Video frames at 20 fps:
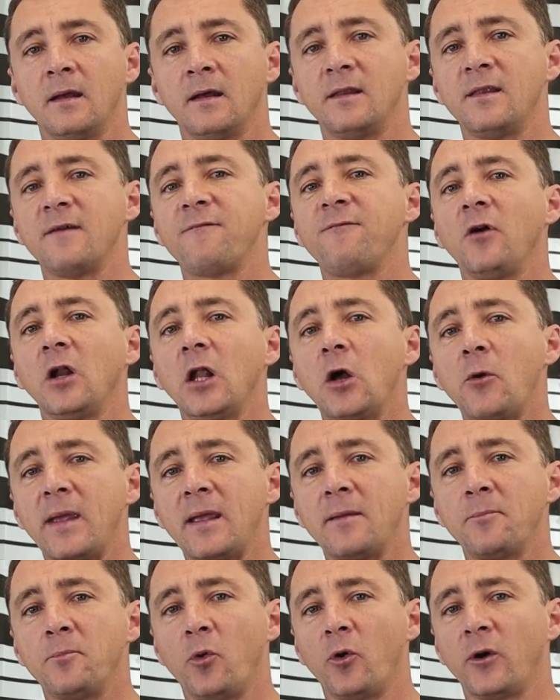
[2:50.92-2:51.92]
The
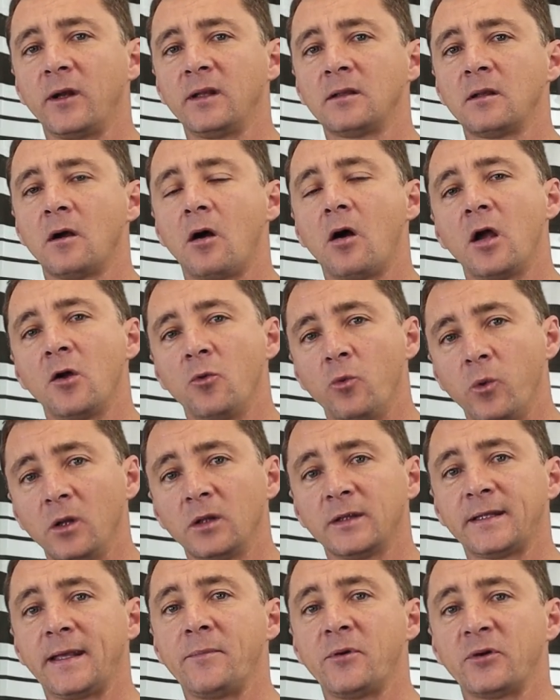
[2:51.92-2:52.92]
following point I
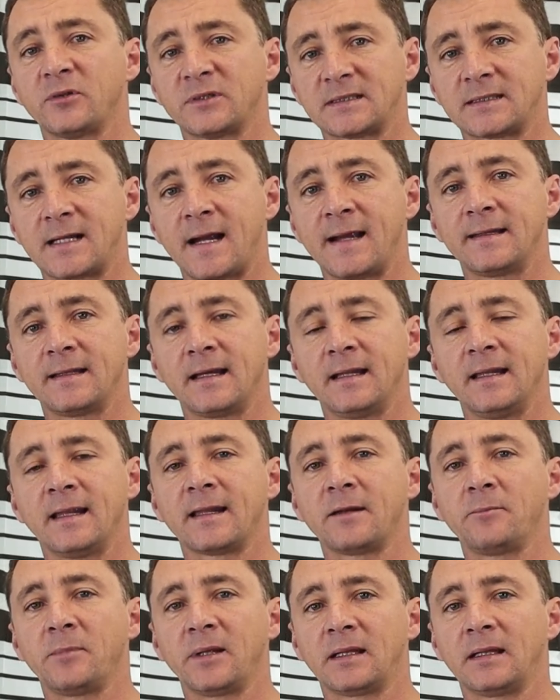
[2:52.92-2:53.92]
will demonstrate a
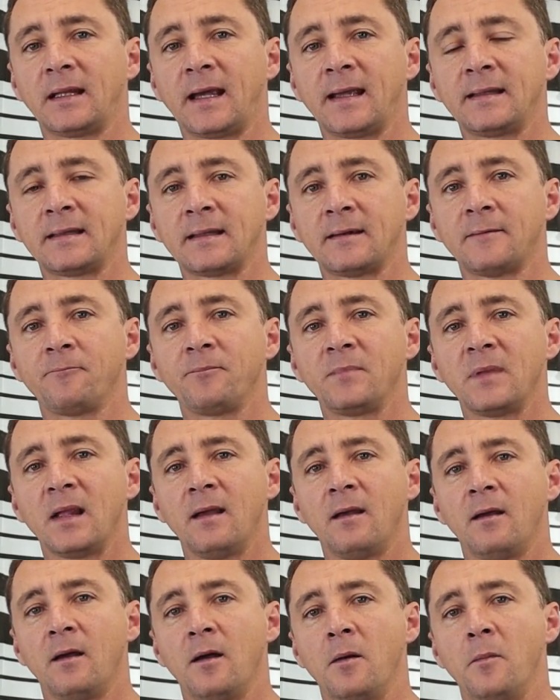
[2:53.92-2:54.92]
little bit later,
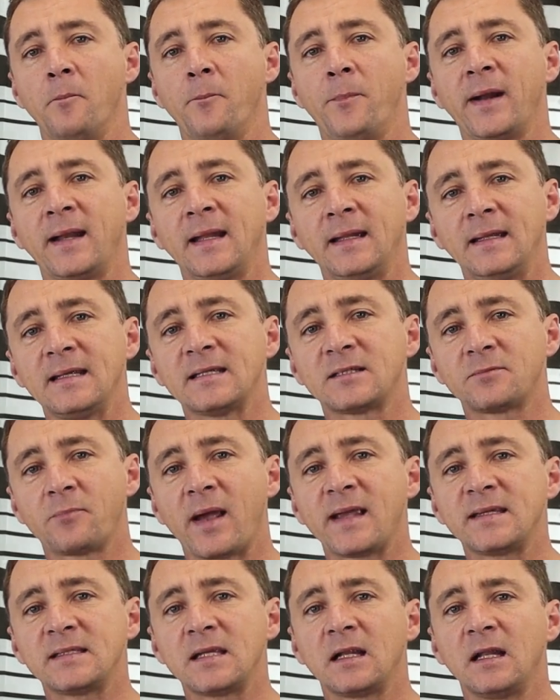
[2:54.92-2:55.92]
but it is
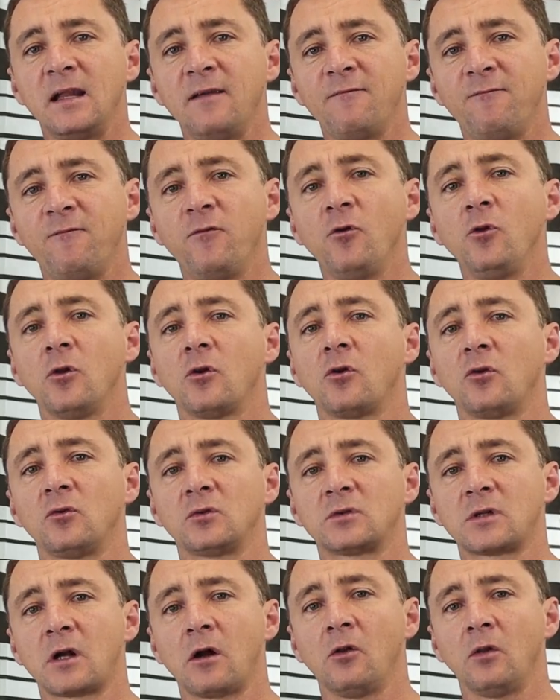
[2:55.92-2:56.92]
basically full
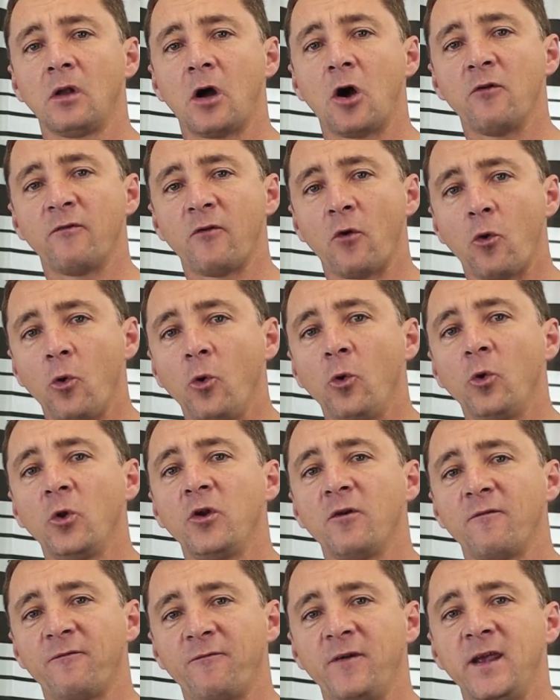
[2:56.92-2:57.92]
control over all
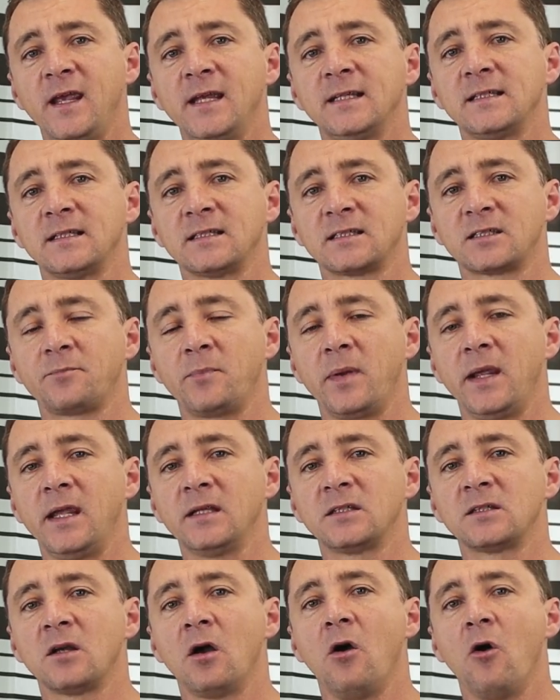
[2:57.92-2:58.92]
your feeds and
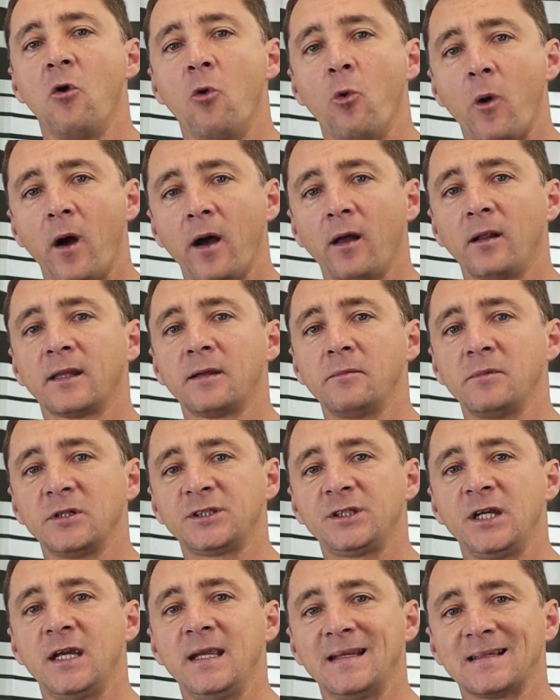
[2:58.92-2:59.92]
speeds while the
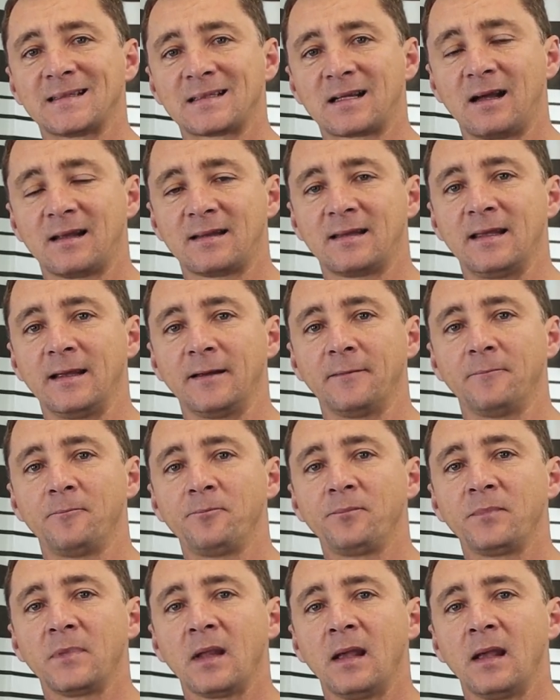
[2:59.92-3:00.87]
machine is cutting.